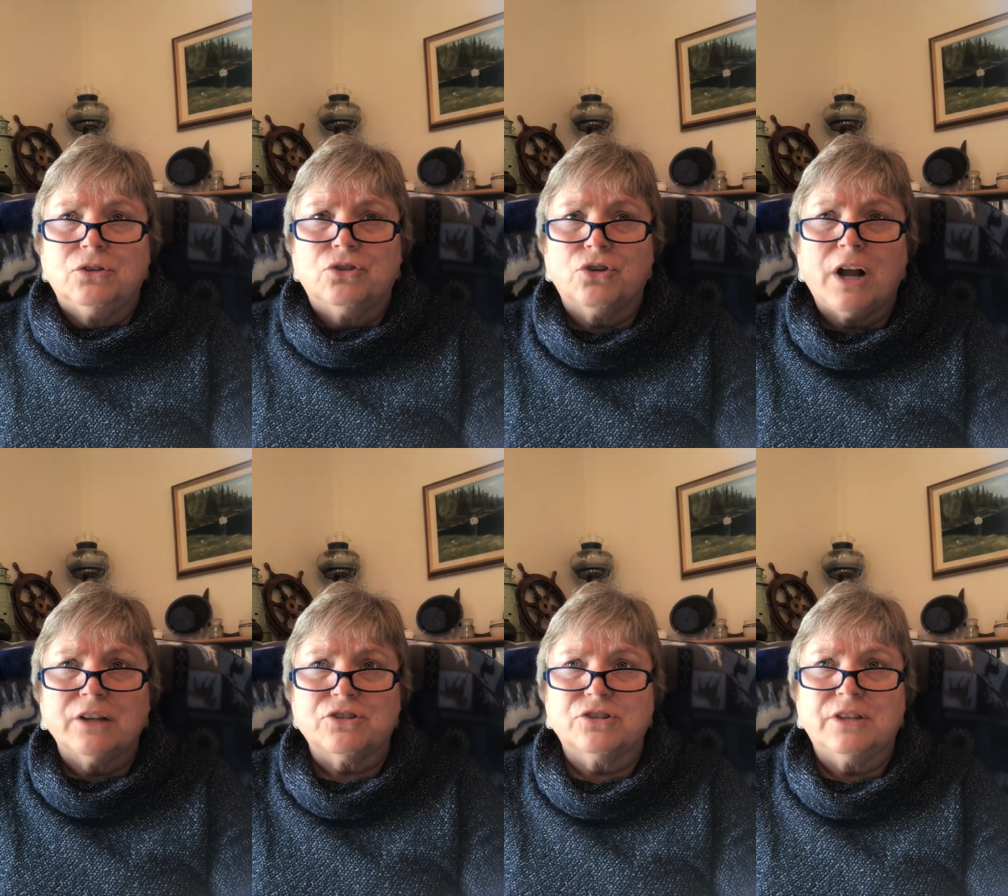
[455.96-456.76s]

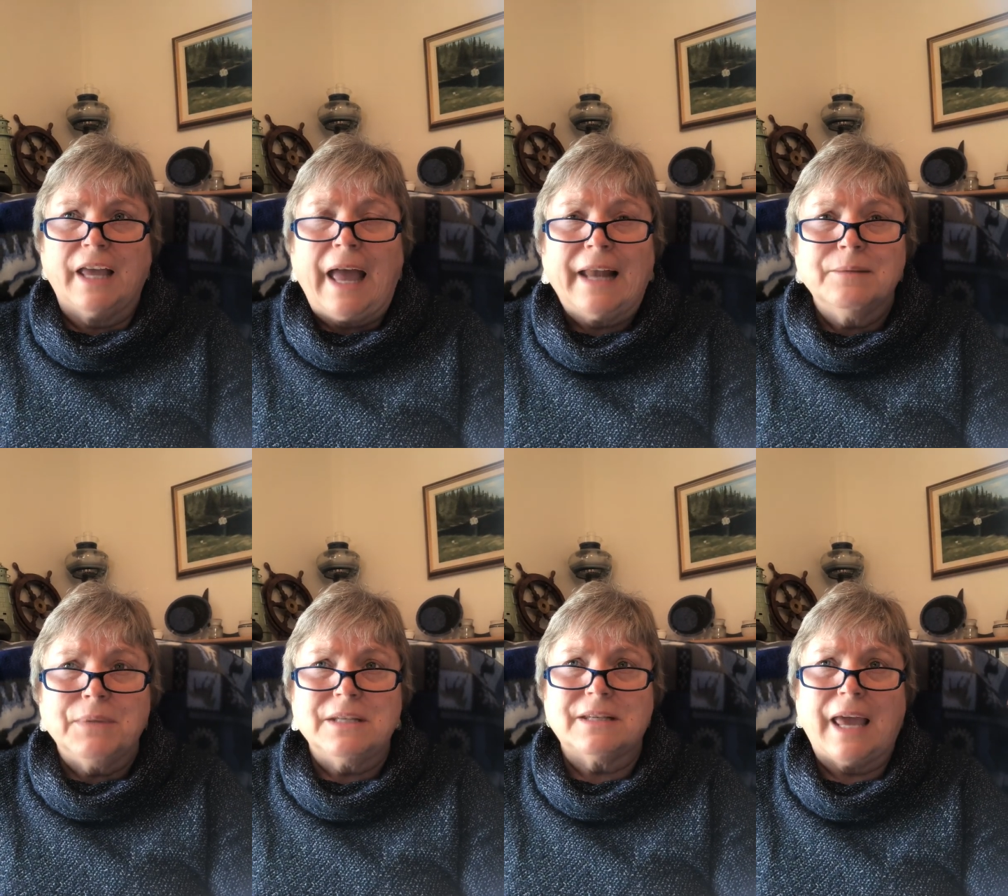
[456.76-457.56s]
crush the
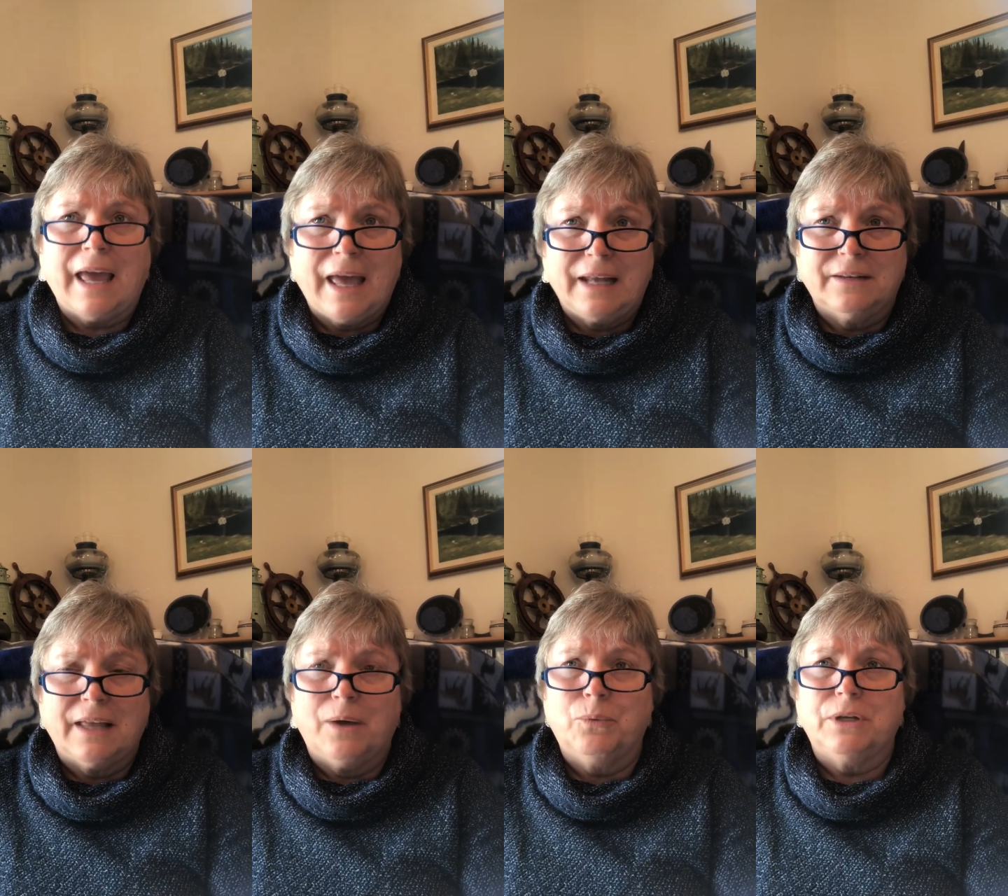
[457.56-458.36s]
enemy's head,
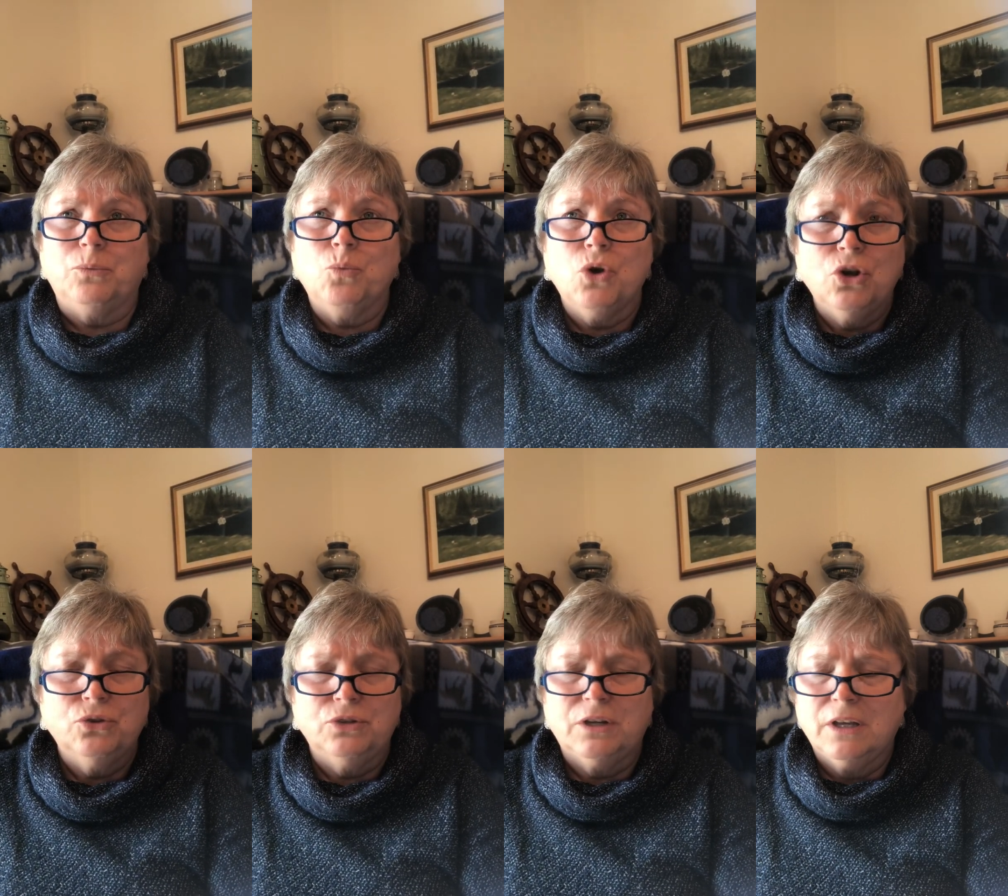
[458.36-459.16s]
that would
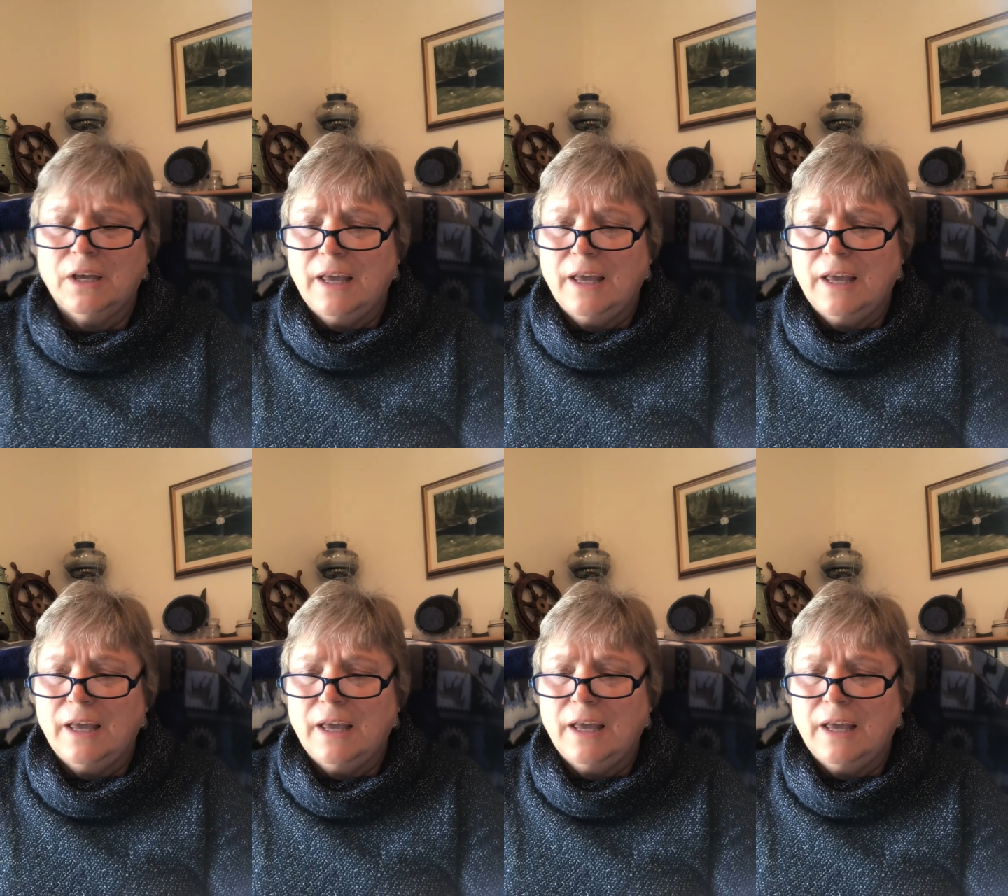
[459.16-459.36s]
wound.